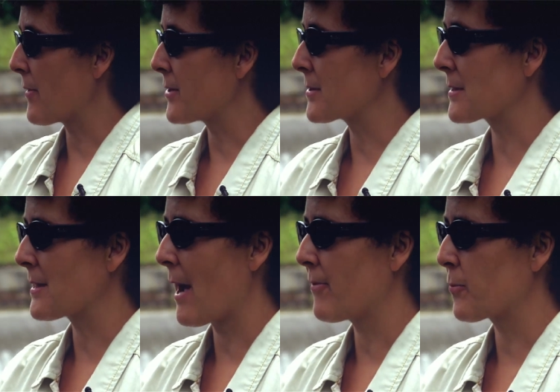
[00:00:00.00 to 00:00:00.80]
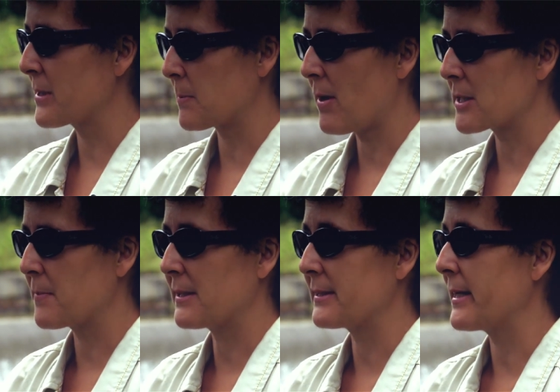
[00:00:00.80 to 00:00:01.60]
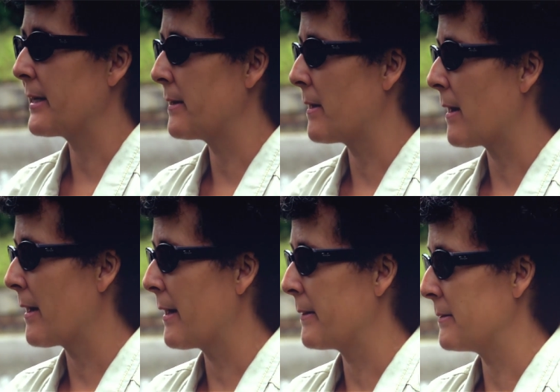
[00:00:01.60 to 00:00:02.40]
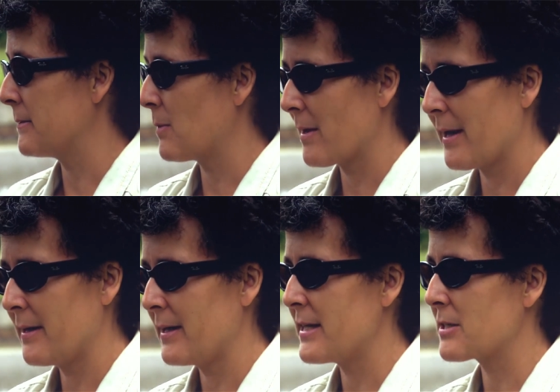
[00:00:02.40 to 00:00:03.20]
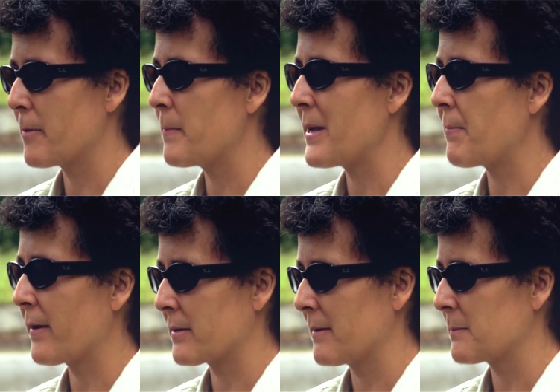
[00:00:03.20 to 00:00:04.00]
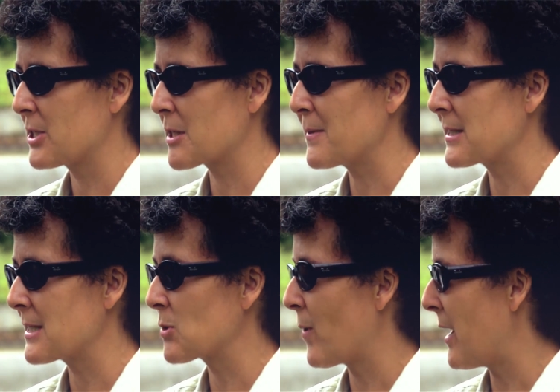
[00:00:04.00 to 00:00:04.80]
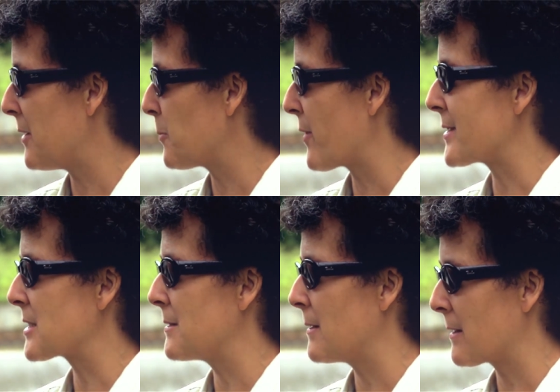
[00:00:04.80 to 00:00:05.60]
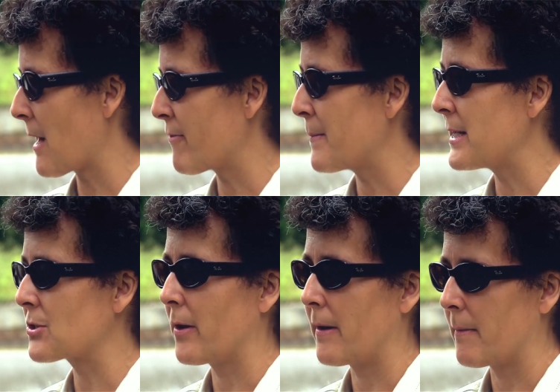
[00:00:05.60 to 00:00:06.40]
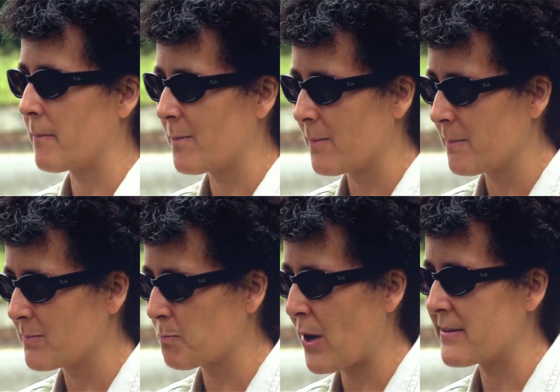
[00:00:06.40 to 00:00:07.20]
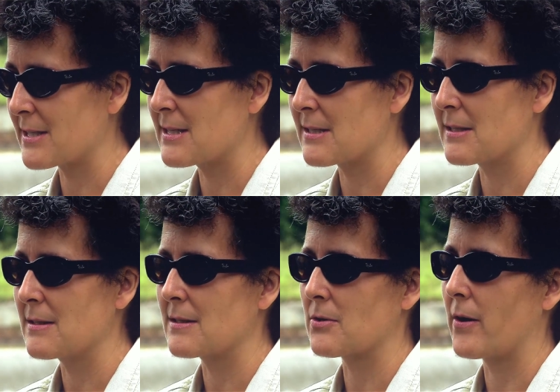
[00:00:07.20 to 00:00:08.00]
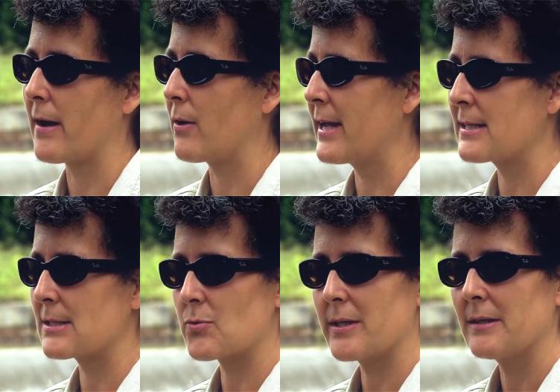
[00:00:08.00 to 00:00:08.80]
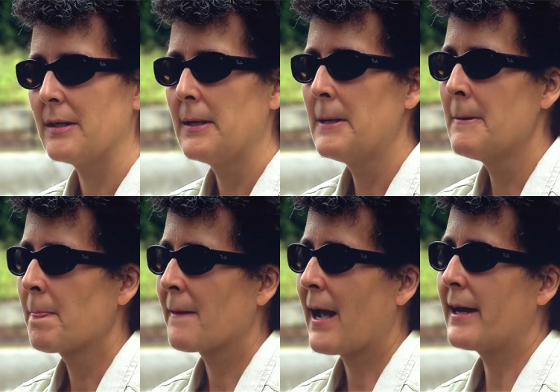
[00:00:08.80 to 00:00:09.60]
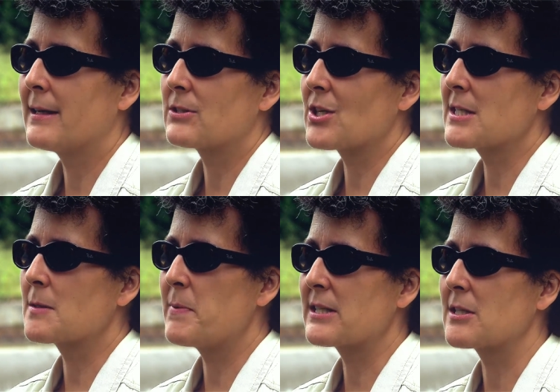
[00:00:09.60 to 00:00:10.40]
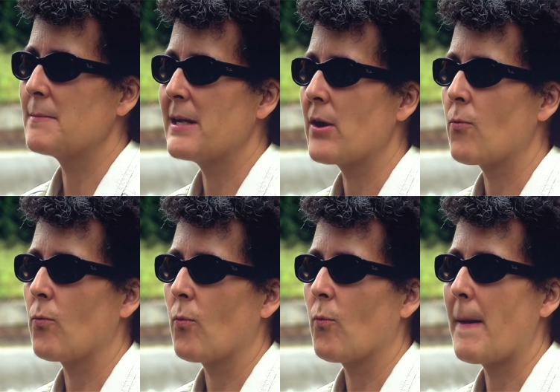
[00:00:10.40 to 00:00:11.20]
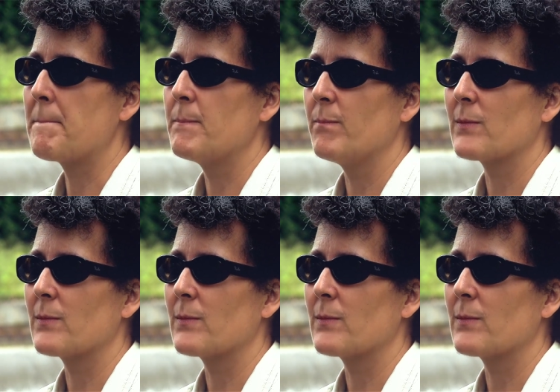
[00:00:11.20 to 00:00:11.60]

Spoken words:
that others have a responsibility and a need to be participants as well, whether it's government or private citizens or industry. And it just speaks to me what